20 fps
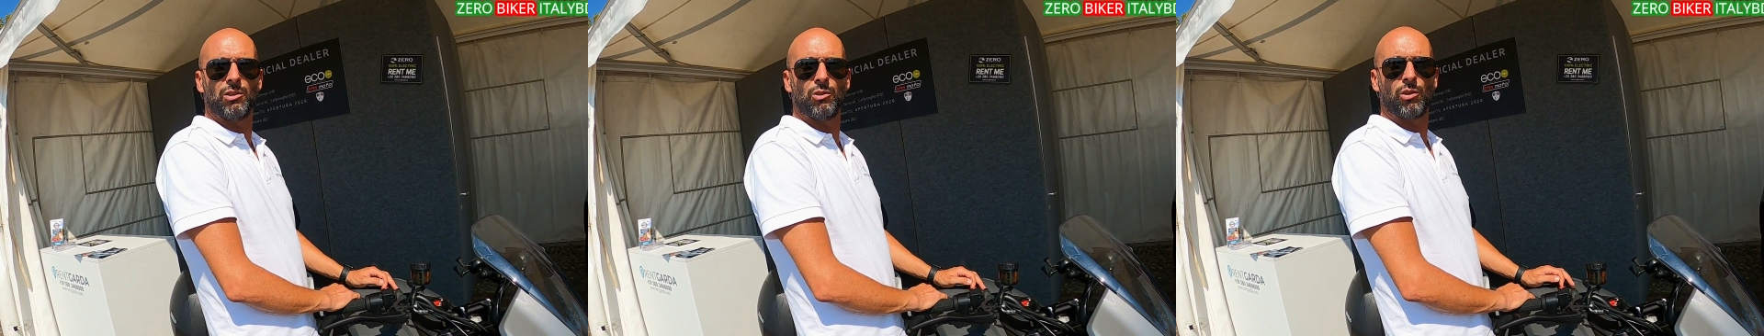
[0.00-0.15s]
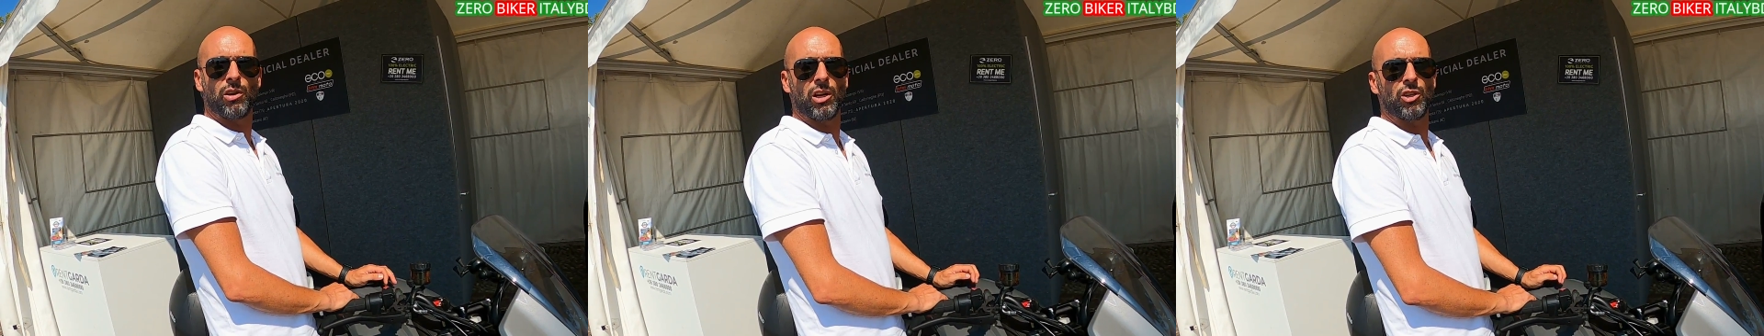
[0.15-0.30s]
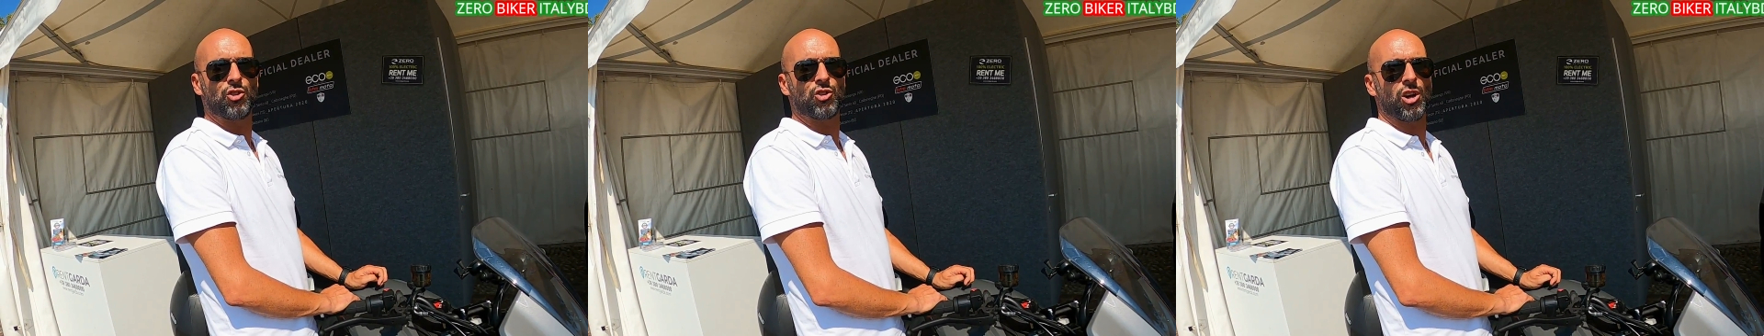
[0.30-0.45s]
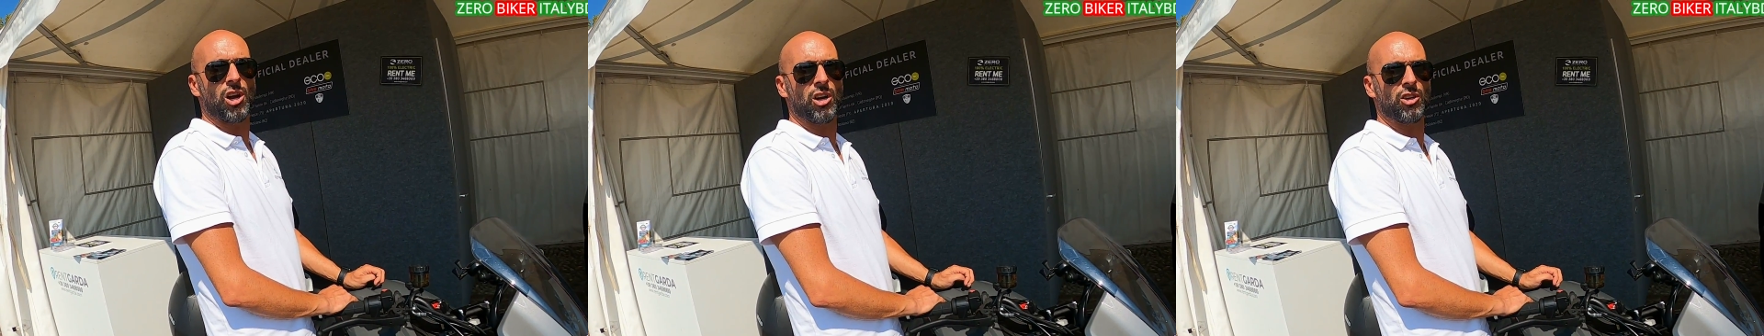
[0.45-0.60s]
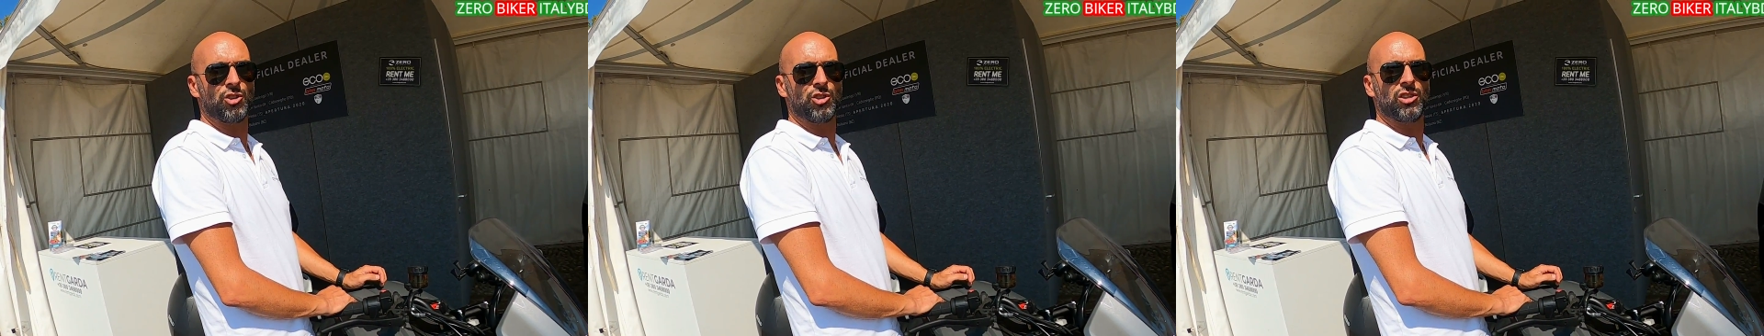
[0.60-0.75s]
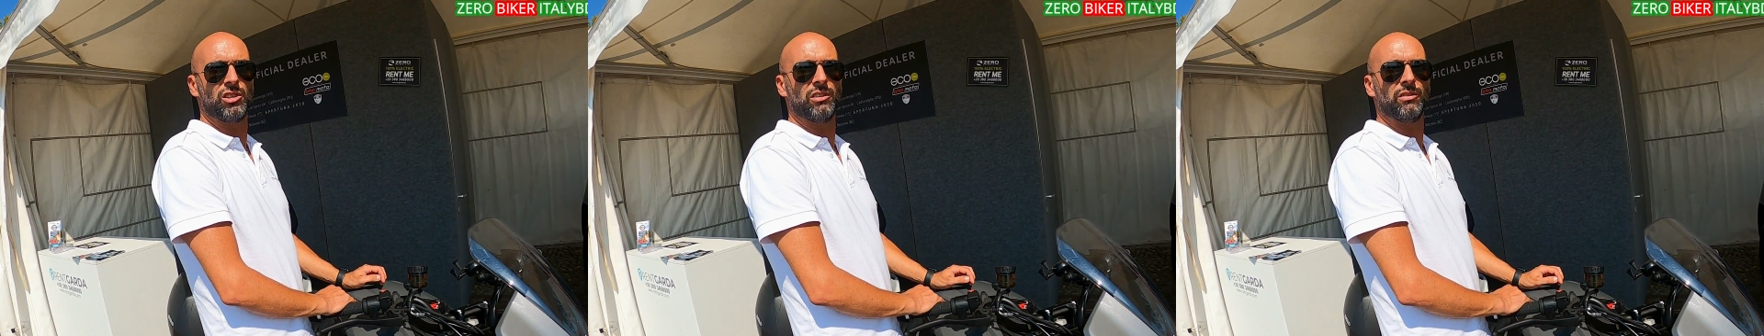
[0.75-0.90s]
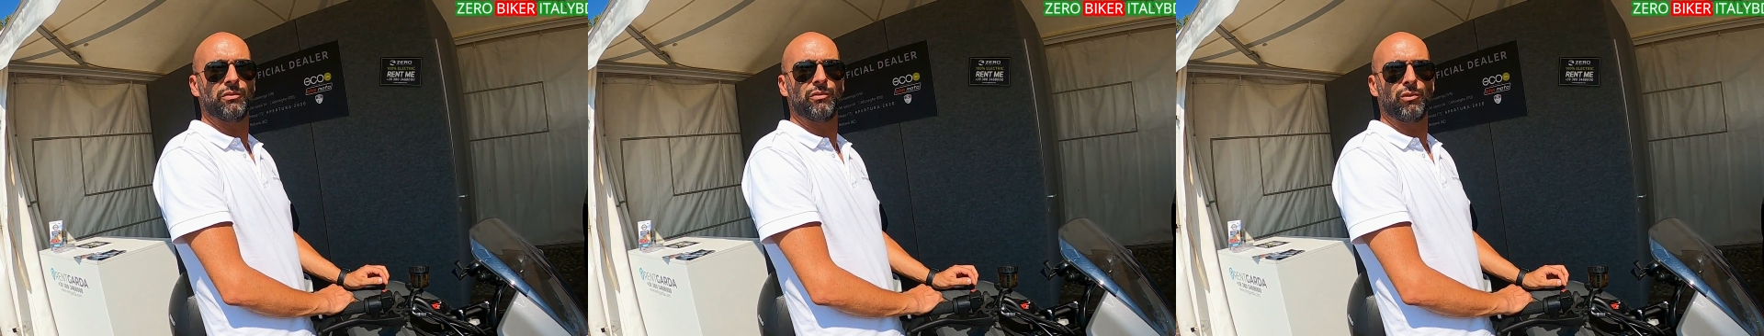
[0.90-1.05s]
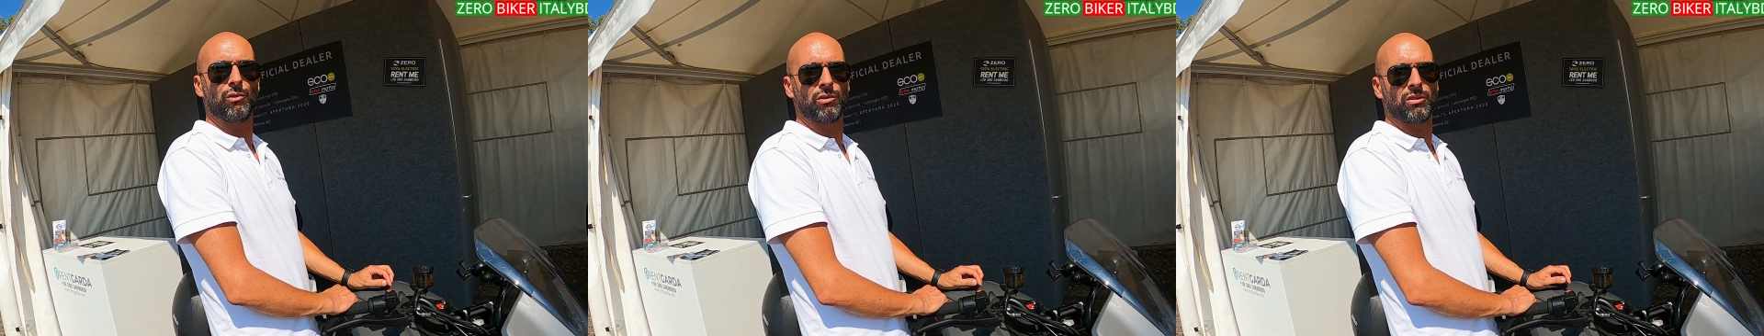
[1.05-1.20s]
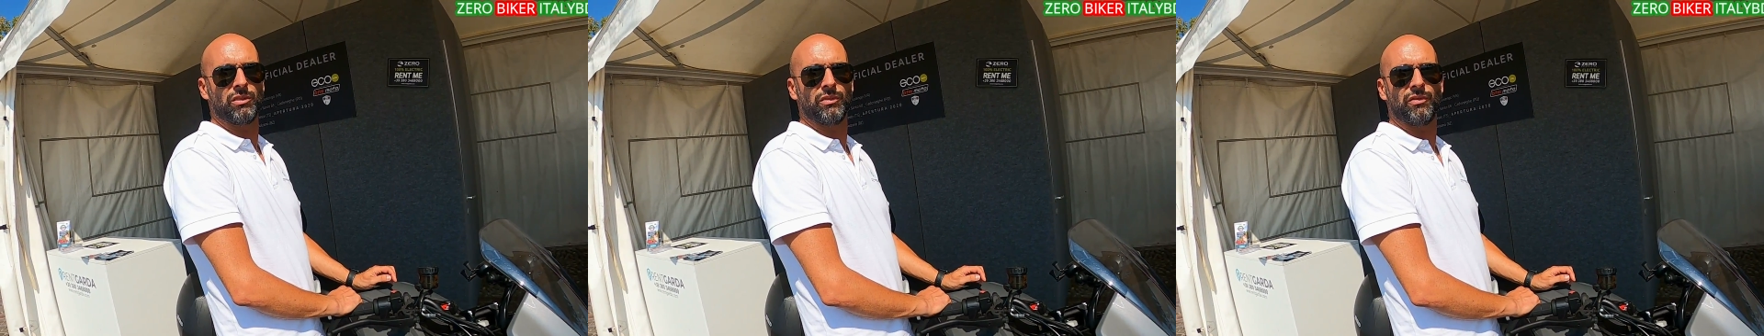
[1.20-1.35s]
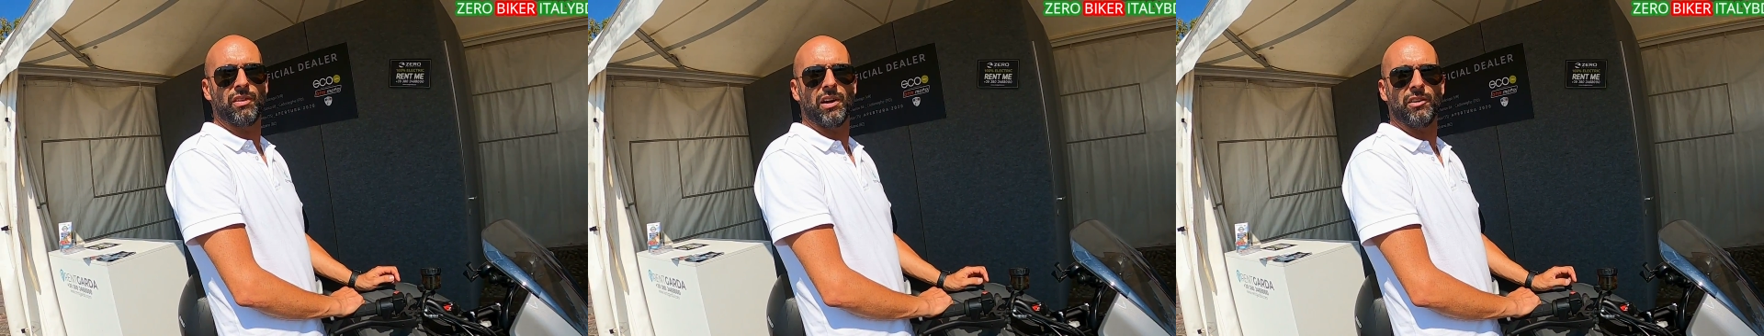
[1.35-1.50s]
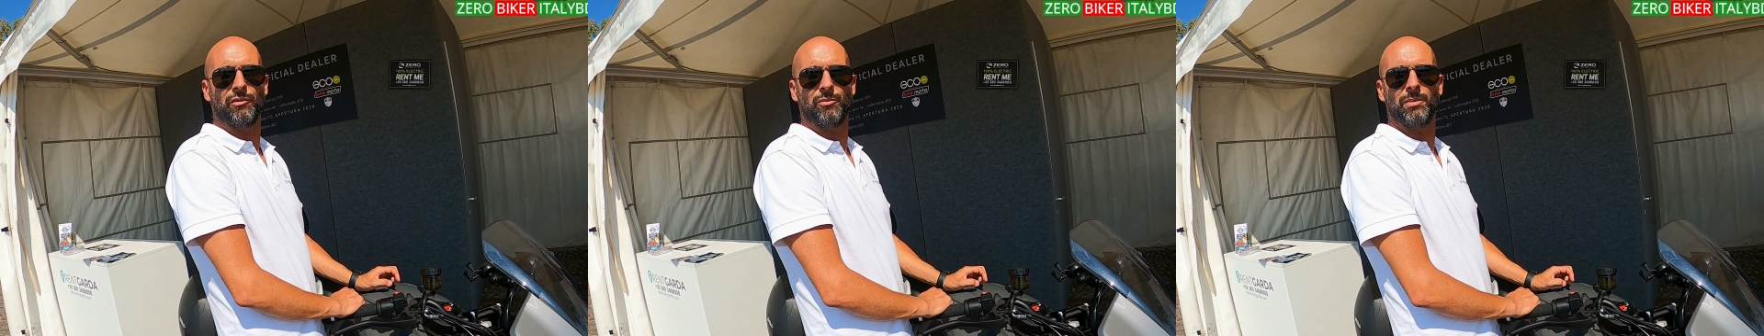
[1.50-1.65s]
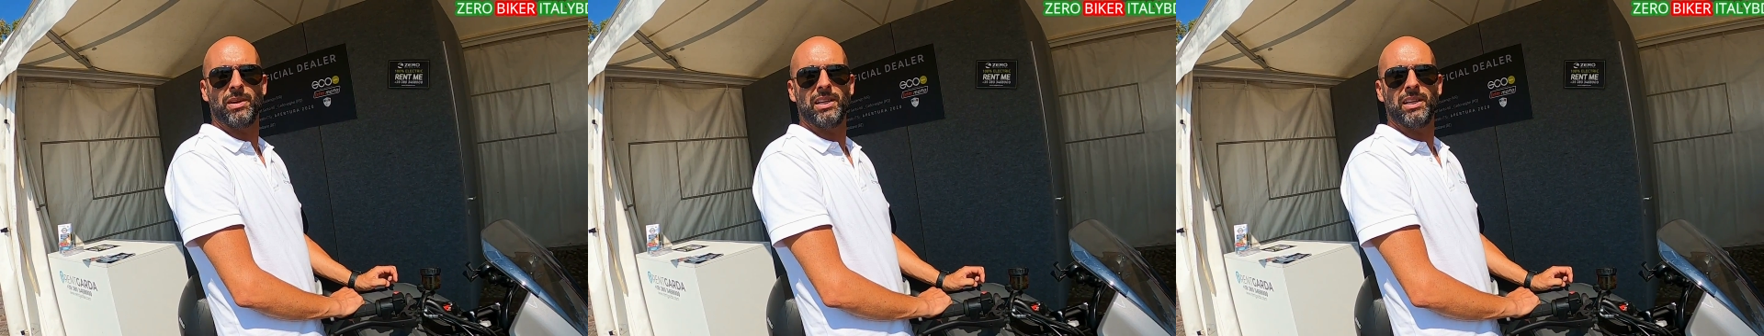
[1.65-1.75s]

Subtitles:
You can charge it in 45